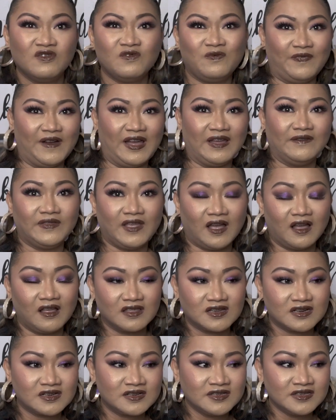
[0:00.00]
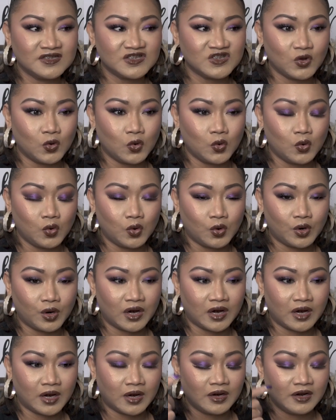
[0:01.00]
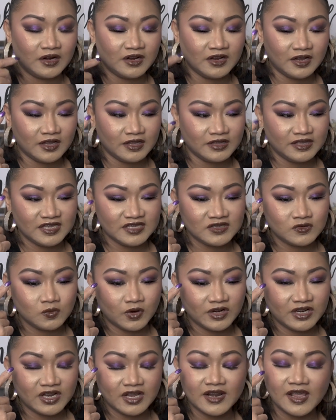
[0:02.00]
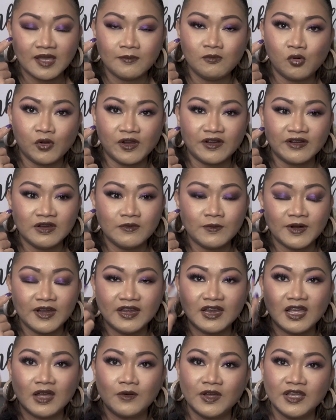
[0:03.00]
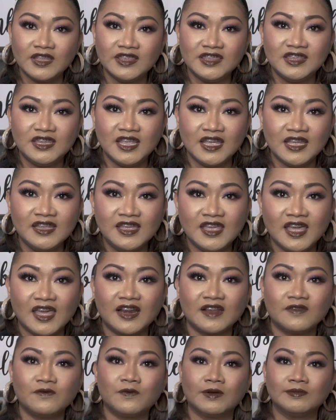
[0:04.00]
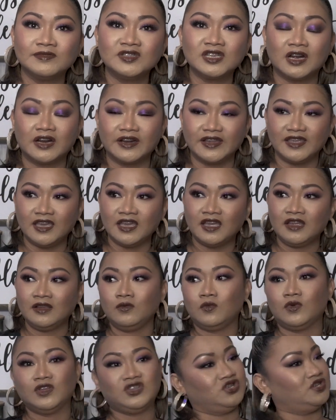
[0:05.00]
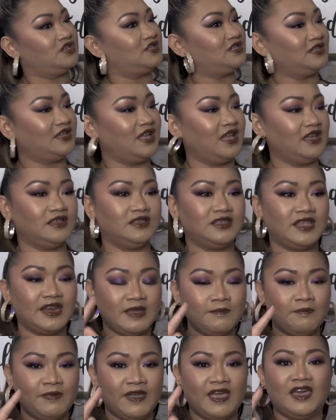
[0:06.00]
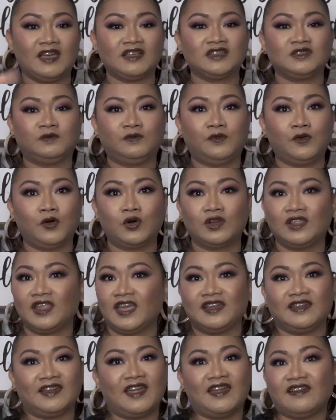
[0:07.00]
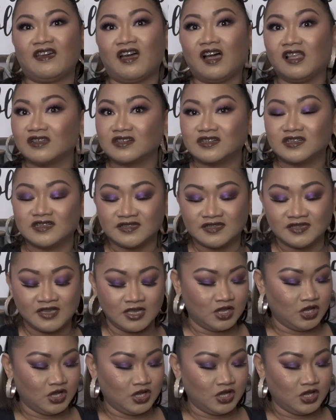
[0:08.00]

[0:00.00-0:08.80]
$5, or this one that I'm wearing right now. I did get it from Target, which is like 3 packs for like $9.